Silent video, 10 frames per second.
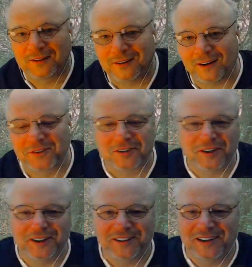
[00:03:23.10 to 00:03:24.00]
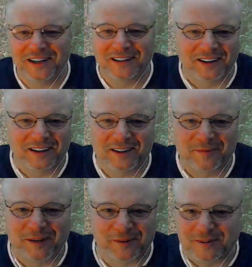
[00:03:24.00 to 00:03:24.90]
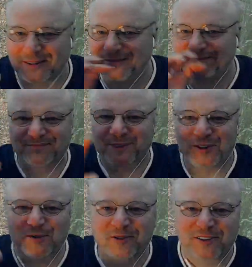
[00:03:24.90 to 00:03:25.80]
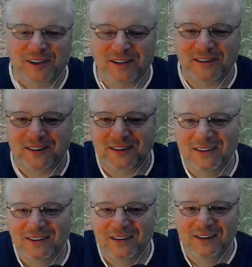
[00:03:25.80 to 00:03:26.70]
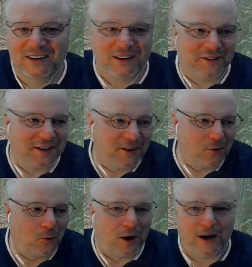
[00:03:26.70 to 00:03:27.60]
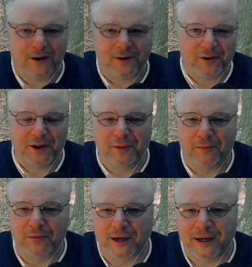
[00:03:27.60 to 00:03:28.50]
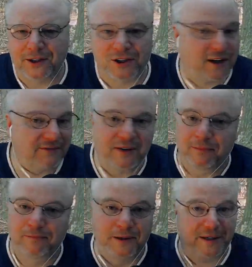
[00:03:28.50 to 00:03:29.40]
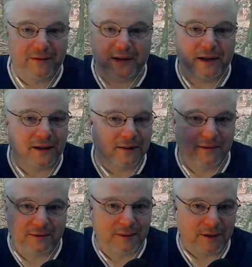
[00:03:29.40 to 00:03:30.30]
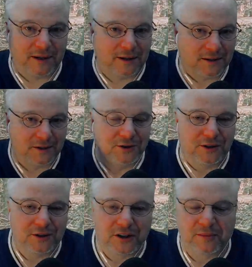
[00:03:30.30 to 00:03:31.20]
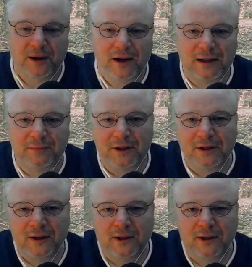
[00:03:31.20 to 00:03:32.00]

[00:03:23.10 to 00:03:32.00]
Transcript: obviously need daylight to be able to notice anything. And if you hit a wire or you hit a branch, and I've got plenty of that around my house, as you can see behind me,